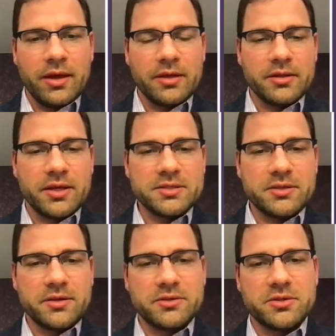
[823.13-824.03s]
And
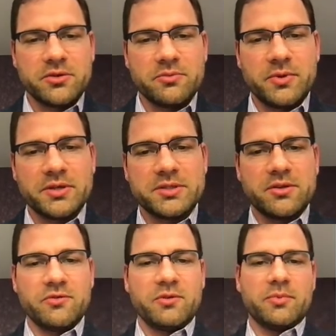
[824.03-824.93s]
lastly, there's the
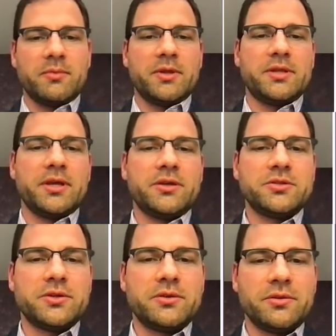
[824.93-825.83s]
complexity of
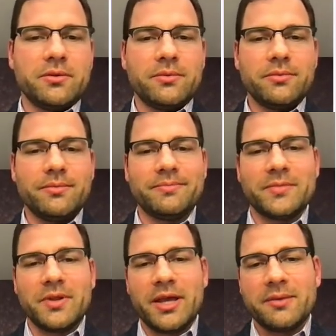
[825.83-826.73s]
implementation.
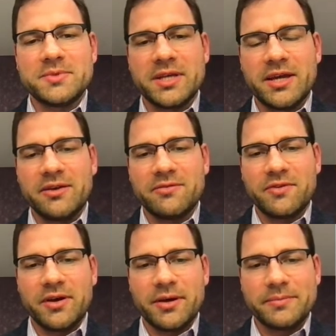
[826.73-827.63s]
Labs have,
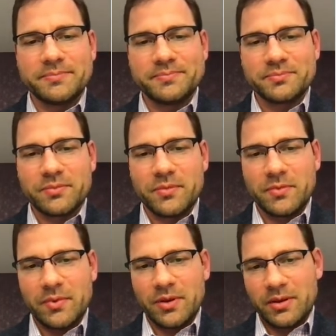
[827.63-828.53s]

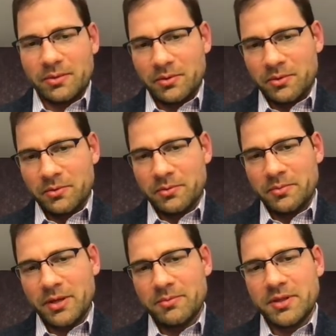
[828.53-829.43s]
or
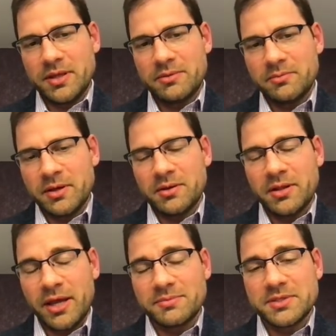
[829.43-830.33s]
maybe the
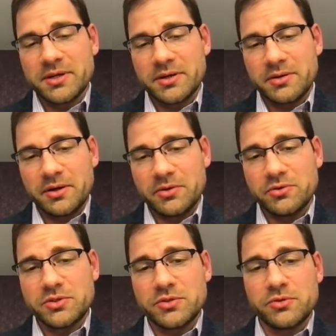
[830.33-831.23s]
labs are
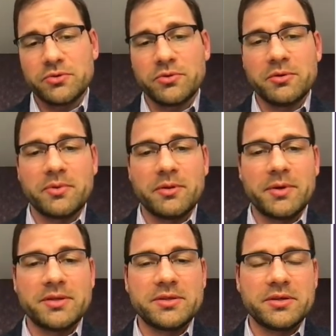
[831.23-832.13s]
used to
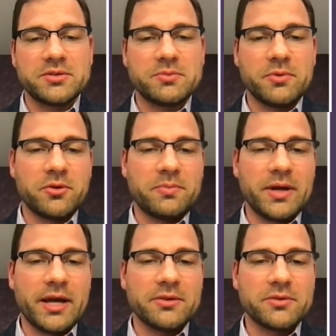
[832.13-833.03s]
implementing smaller
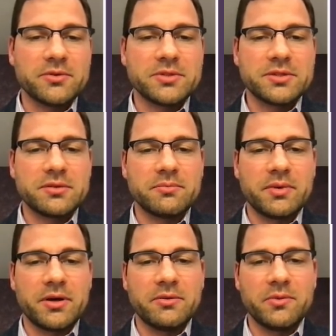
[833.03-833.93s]
panels,
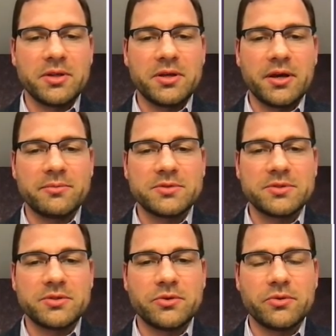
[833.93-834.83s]
but when it
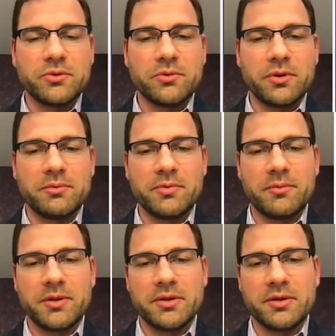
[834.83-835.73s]
comes to
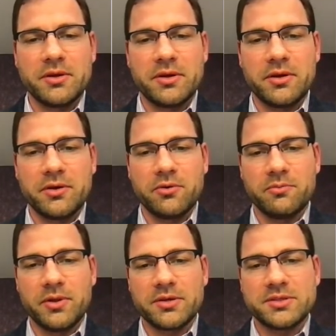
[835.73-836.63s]
implementing a
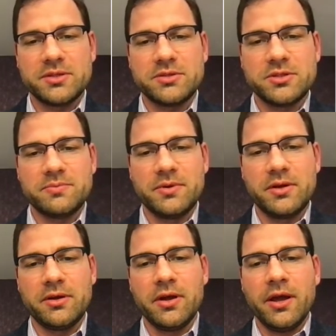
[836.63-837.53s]
complex
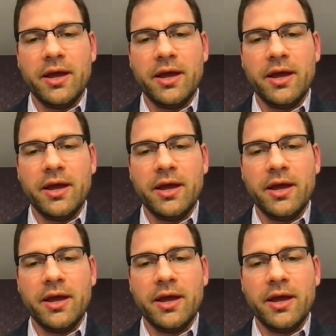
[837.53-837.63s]
CGP